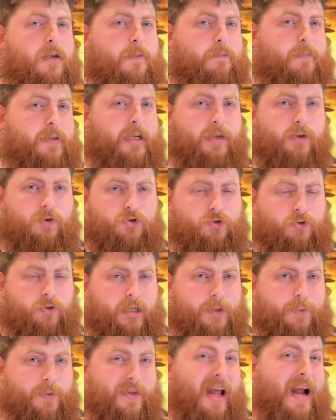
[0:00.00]
be
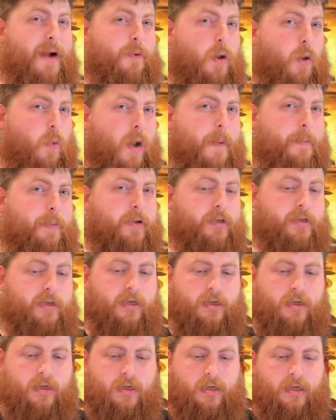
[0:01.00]
truly without a weapon
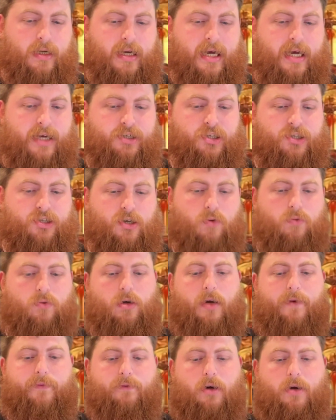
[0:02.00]
as a Soul
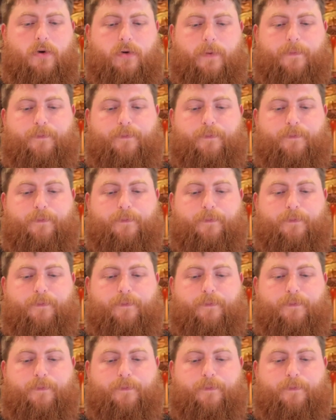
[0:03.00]
Knife Rogue.